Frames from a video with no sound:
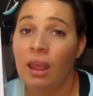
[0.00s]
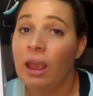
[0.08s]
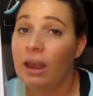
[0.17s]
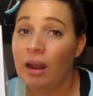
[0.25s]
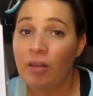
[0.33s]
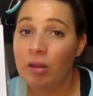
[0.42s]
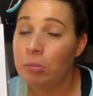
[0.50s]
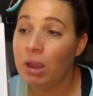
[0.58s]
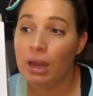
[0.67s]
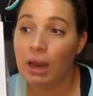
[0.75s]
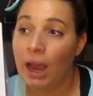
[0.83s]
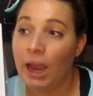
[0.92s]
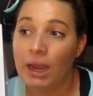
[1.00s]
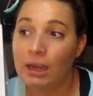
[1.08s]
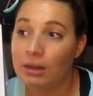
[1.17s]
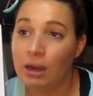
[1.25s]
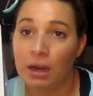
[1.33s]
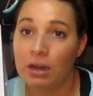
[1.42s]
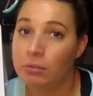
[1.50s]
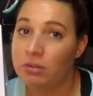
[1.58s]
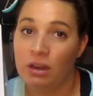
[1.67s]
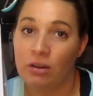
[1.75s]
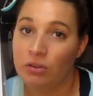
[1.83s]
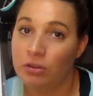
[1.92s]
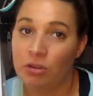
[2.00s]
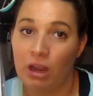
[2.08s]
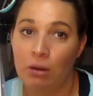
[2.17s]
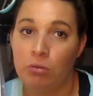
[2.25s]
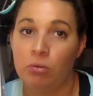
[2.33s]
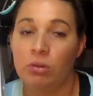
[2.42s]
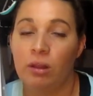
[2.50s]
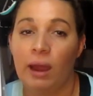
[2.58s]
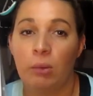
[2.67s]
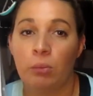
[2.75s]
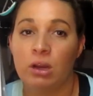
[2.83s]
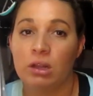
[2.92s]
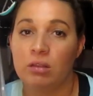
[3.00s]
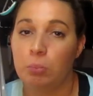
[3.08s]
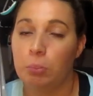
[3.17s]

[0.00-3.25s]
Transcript: And I'll admit, I got upset a few times with the I wants.